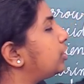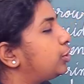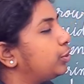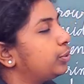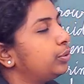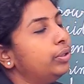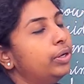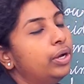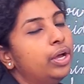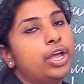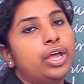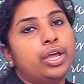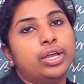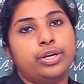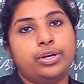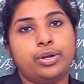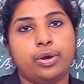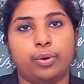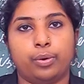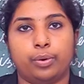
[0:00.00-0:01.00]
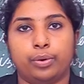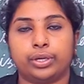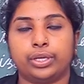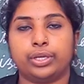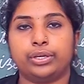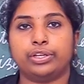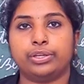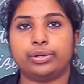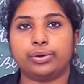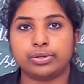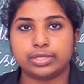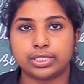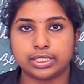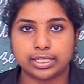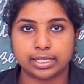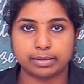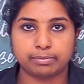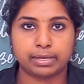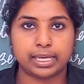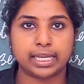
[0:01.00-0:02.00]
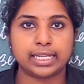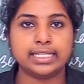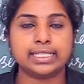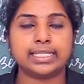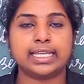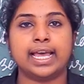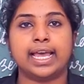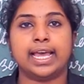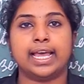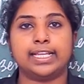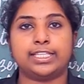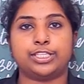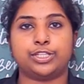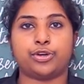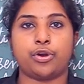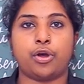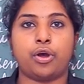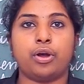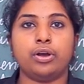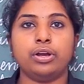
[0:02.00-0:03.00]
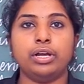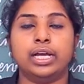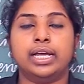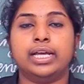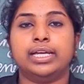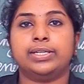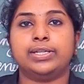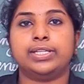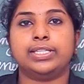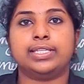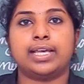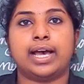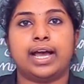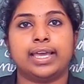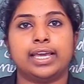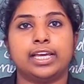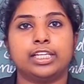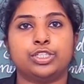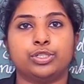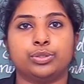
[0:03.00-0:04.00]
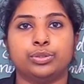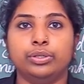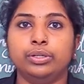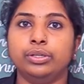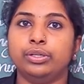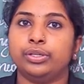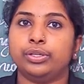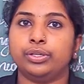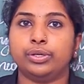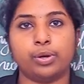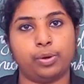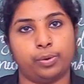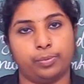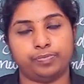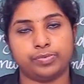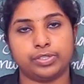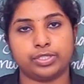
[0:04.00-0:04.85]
to know. Curiosity means a strong desire to know.